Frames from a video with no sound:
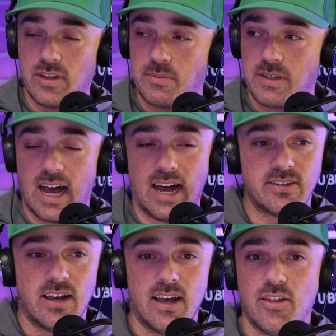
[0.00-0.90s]
types of guys,
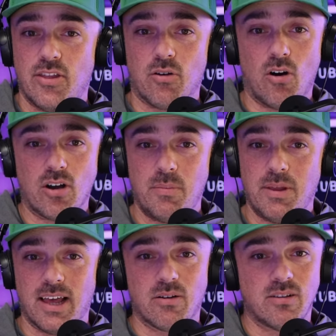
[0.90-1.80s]
they're all going to be
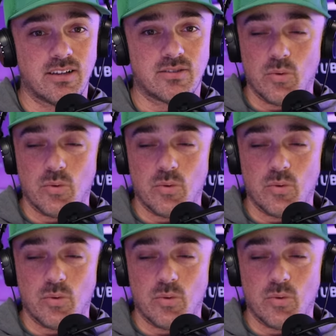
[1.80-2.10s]
like, listen,